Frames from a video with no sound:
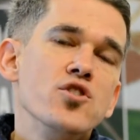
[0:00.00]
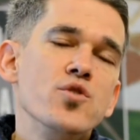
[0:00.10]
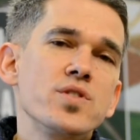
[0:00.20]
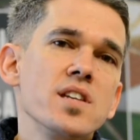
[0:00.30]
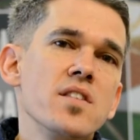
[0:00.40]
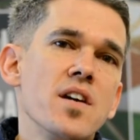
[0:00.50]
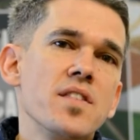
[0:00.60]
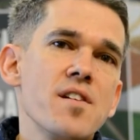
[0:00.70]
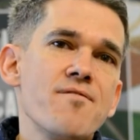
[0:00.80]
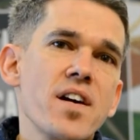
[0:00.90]
you see
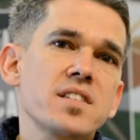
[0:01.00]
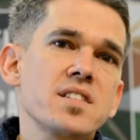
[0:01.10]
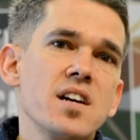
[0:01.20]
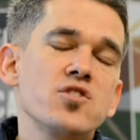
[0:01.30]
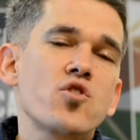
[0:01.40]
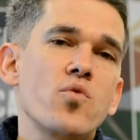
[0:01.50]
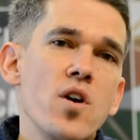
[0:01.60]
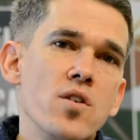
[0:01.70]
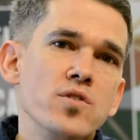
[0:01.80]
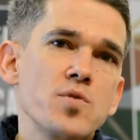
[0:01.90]
that the effect size
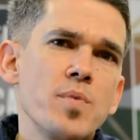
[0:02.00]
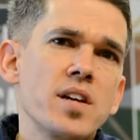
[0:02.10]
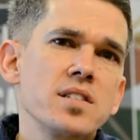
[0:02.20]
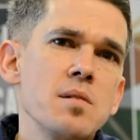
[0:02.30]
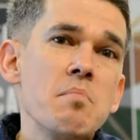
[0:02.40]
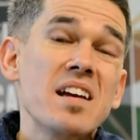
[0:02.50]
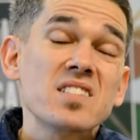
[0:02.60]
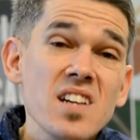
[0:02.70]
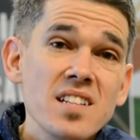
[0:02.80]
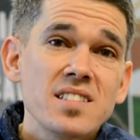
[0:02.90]
grows, because it
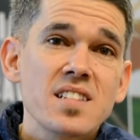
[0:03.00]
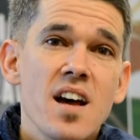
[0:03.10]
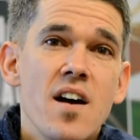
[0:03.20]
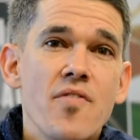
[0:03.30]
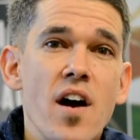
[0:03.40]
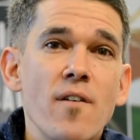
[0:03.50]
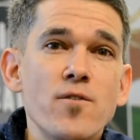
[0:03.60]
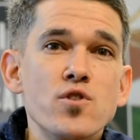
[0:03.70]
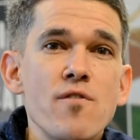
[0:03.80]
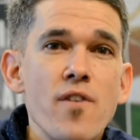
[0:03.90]
makes sense that
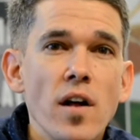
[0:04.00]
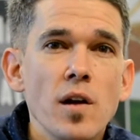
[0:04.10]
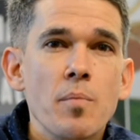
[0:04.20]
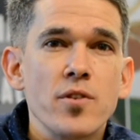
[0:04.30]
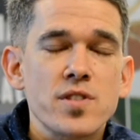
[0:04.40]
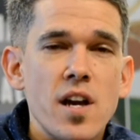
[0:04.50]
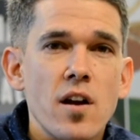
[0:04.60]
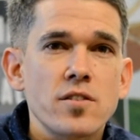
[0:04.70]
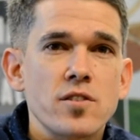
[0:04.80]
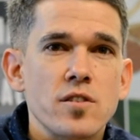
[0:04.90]
if you develop those
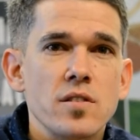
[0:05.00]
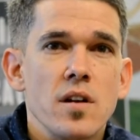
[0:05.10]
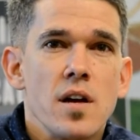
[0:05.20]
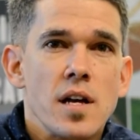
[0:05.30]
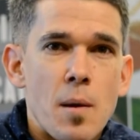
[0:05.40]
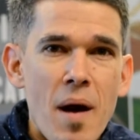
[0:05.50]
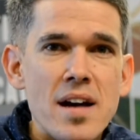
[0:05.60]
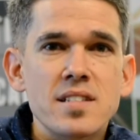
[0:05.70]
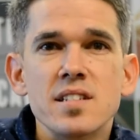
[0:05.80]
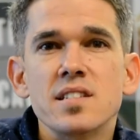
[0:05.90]
character
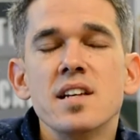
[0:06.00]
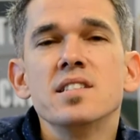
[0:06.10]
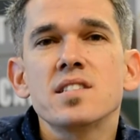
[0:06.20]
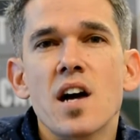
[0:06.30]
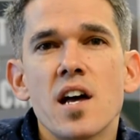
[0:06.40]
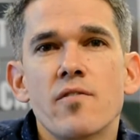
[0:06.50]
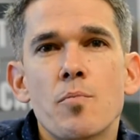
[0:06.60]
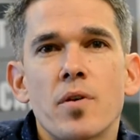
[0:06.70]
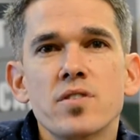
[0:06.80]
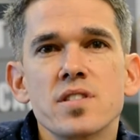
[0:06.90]
capacities inside of a
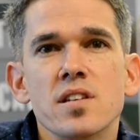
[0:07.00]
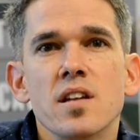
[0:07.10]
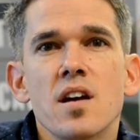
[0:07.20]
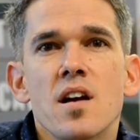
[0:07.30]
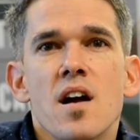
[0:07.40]
person,